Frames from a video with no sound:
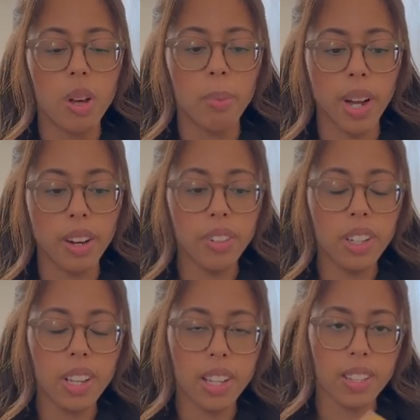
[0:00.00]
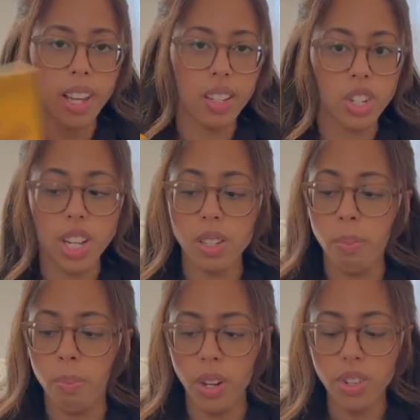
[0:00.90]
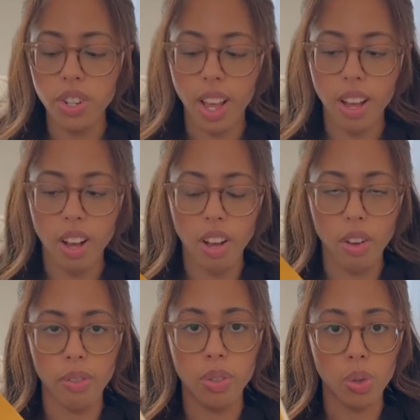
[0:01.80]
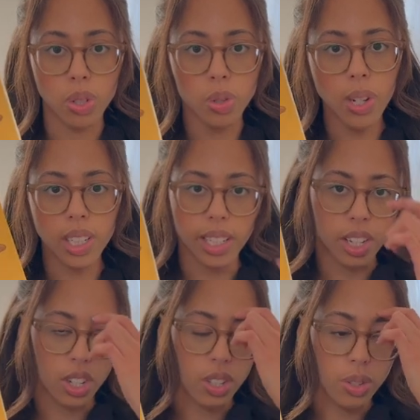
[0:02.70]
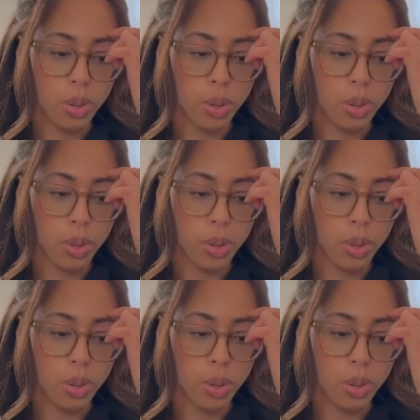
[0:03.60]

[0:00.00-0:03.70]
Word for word: But I realized that she has a bunch of short story collections.